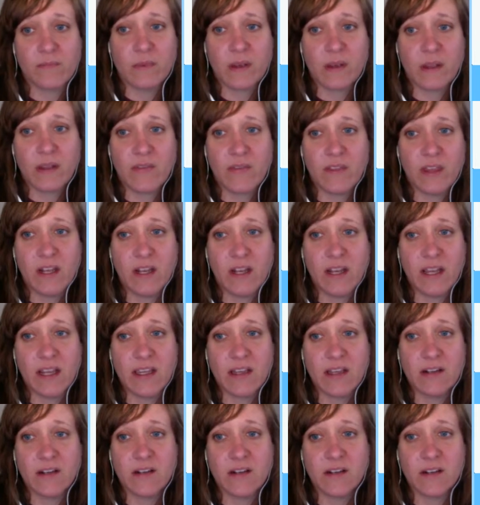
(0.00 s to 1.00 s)
and then I
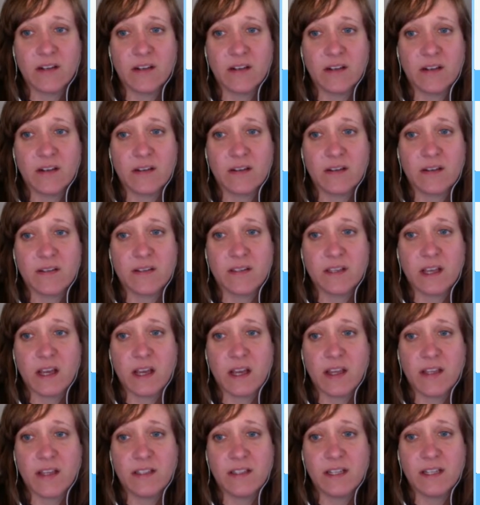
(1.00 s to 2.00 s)
can
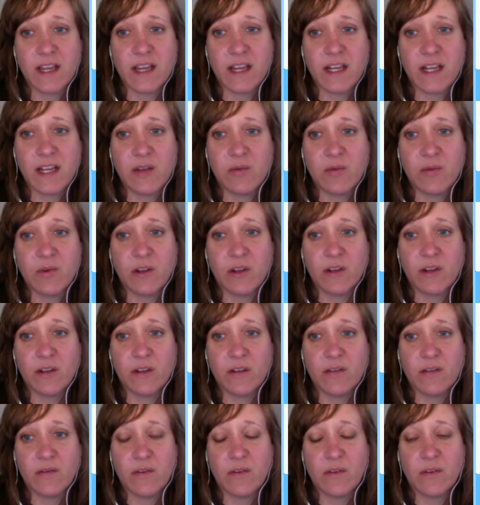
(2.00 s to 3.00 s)
assign to
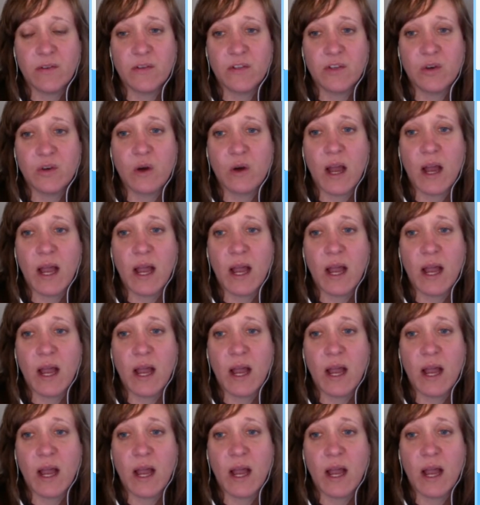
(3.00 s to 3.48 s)
anyone. So